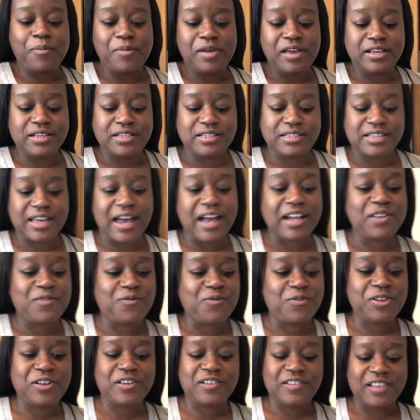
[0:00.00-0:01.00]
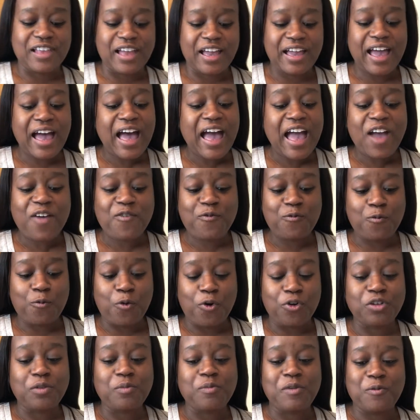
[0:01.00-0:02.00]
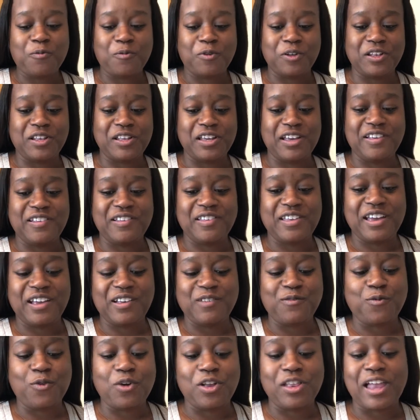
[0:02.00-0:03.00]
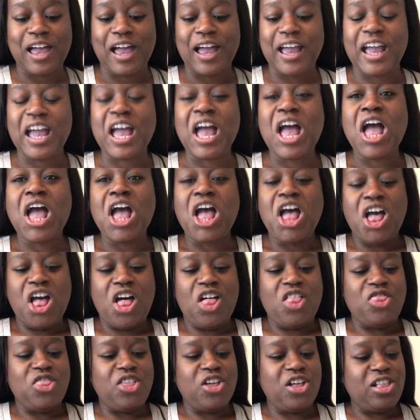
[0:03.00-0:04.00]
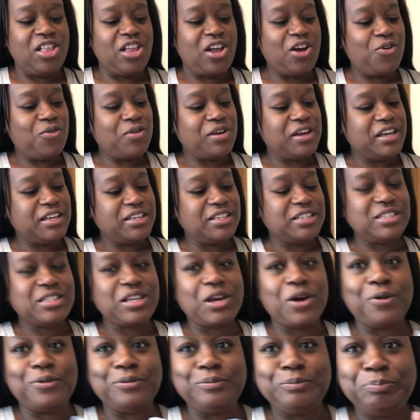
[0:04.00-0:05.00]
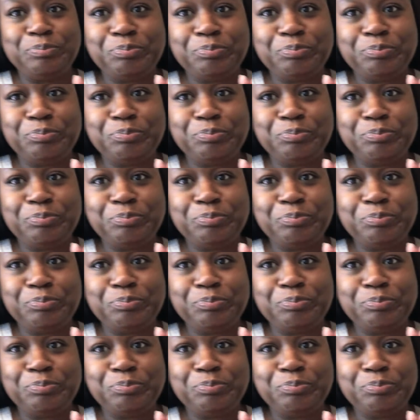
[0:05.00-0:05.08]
I'm excited for this. Like I have wanted me one of these things for like the longest. So